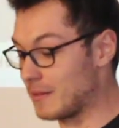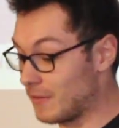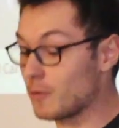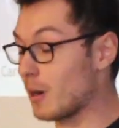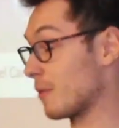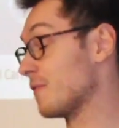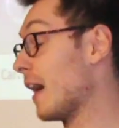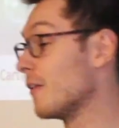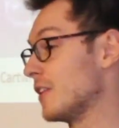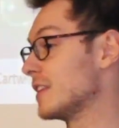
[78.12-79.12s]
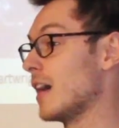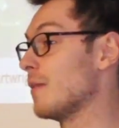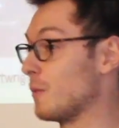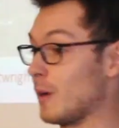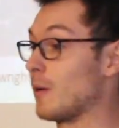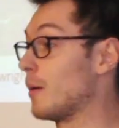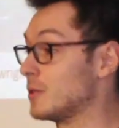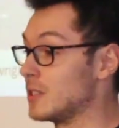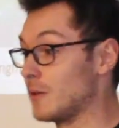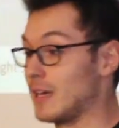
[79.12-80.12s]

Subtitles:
felt quite profound at the time that we were able to do